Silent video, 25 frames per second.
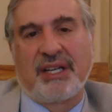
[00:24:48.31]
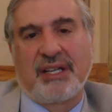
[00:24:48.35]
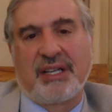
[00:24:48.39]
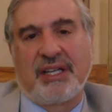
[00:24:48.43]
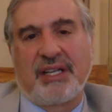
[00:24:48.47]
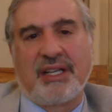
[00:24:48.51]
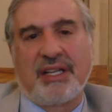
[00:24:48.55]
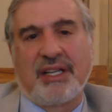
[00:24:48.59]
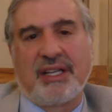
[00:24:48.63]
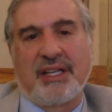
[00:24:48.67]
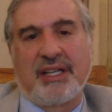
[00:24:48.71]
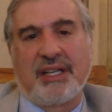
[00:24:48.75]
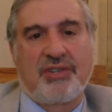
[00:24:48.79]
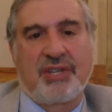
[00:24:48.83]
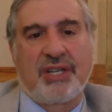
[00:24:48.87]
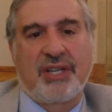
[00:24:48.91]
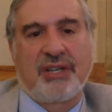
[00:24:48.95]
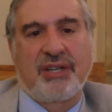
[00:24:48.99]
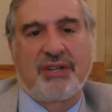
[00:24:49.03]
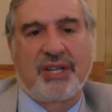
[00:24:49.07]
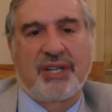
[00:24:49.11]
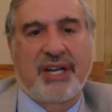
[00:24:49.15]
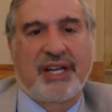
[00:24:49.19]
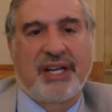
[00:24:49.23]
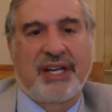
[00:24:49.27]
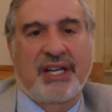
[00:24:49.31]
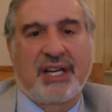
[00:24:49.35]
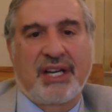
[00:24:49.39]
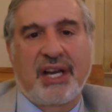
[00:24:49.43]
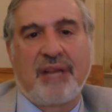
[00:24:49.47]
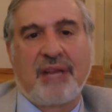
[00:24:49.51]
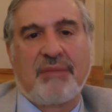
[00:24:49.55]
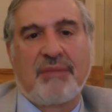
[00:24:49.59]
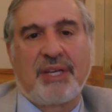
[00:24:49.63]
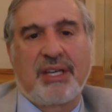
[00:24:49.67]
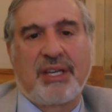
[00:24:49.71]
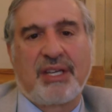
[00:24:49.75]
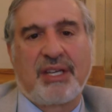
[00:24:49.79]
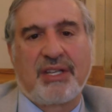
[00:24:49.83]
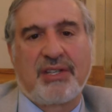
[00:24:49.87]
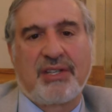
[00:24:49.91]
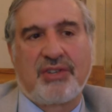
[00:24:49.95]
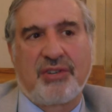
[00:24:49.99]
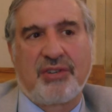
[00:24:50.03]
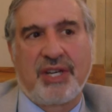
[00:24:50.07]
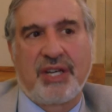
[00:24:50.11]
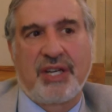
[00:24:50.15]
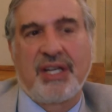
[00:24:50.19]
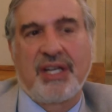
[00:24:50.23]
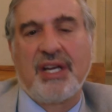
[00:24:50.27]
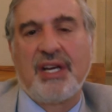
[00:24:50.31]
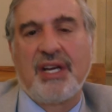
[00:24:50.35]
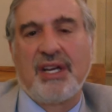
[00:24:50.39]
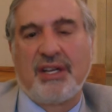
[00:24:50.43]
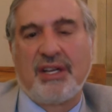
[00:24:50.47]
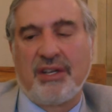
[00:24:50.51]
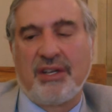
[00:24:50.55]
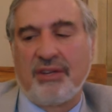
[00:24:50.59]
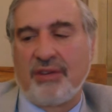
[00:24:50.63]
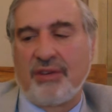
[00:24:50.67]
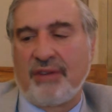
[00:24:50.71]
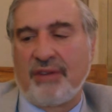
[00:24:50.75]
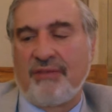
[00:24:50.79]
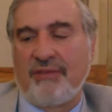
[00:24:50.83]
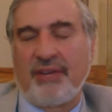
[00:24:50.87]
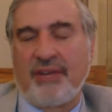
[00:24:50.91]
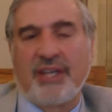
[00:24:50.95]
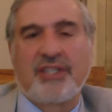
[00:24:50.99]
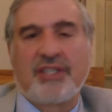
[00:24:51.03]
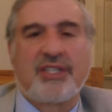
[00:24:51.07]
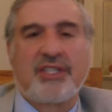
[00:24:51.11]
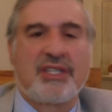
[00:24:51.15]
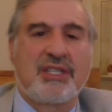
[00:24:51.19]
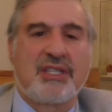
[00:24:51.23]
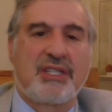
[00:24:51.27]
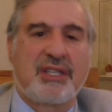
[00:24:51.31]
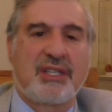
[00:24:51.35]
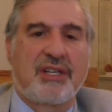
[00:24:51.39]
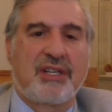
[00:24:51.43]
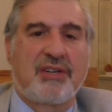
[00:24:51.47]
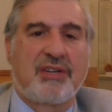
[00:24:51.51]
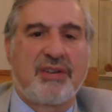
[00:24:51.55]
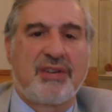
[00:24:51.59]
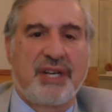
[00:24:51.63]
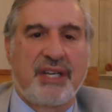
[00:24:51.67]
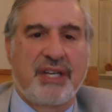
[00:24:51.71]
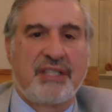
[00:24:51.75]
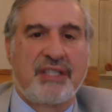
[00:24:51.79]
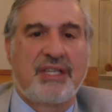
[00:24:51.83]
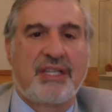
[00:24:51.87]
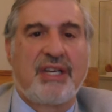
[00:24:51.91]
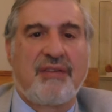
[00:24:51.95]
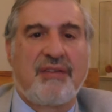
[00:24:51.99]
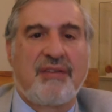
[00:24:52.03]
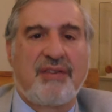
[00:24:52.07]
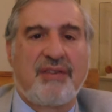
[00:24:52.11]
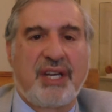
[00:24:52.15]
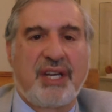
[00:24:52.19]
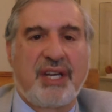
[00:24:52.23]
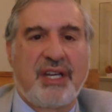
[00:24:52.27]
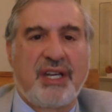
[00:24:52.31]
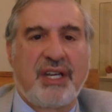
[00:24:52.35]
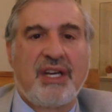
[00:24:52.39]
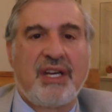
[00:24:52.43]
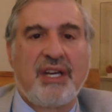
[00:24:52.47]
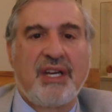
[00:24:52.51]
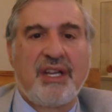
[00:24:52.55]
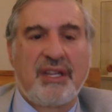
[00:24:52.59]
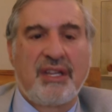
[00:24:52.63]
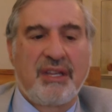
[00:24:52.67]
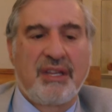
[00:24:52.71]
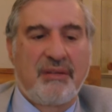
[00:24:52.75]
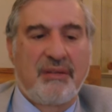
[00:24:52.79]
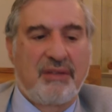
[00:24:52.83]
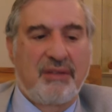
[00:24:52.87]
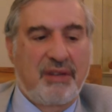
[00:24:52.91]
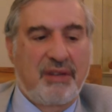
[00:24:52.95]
political history or economic history, new inventions in creativity.